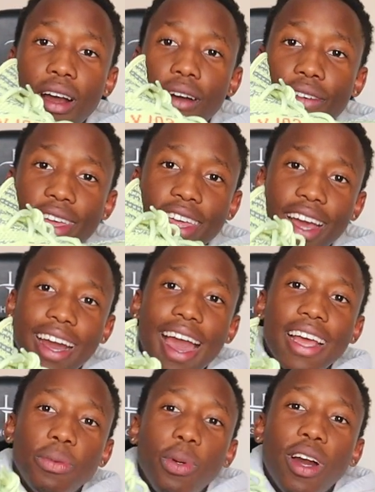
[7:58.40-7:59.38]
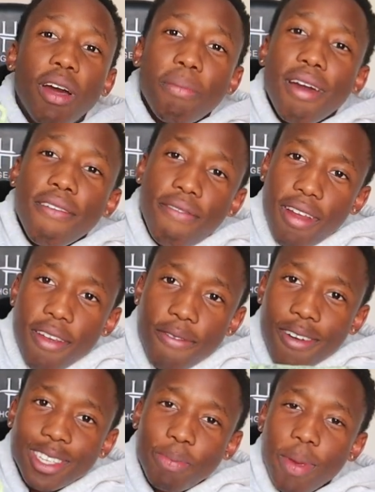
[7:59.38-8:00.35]
over here, guys, we got my very
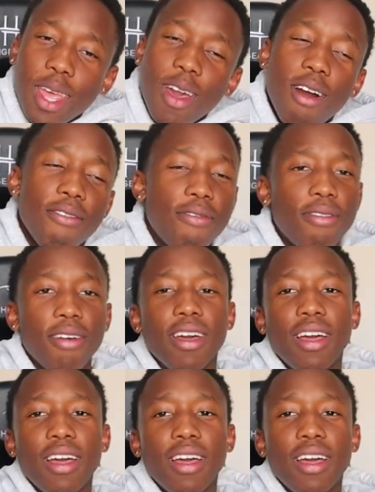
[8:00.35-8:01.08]
first pair of,